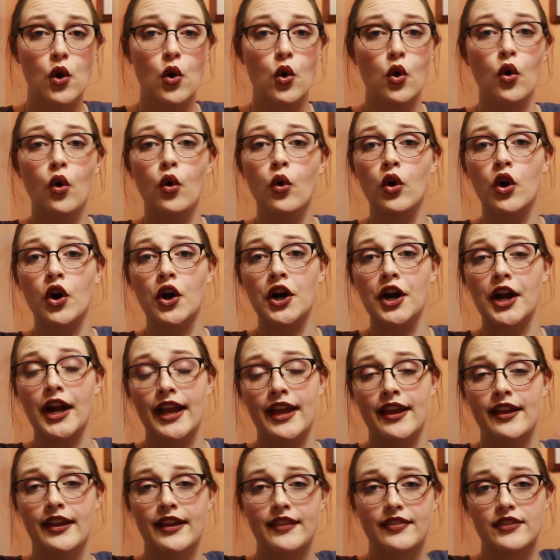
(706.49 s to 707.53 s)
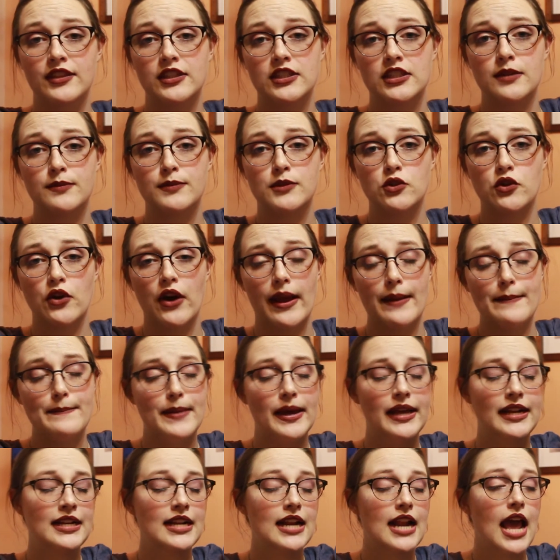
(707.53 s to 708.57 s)
or hit the subscribe
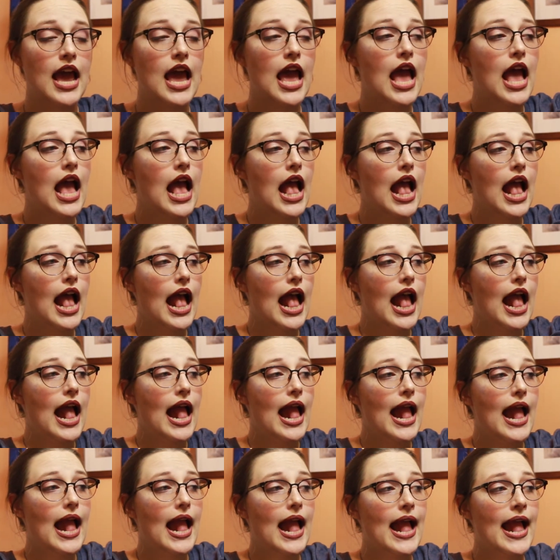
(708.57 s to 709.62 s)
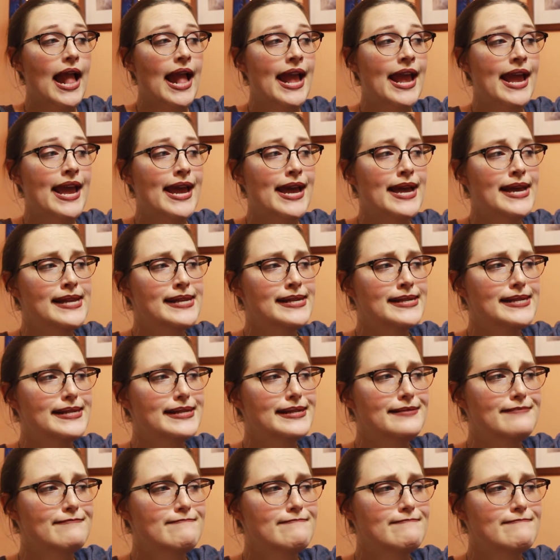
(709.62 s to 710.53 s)
button. And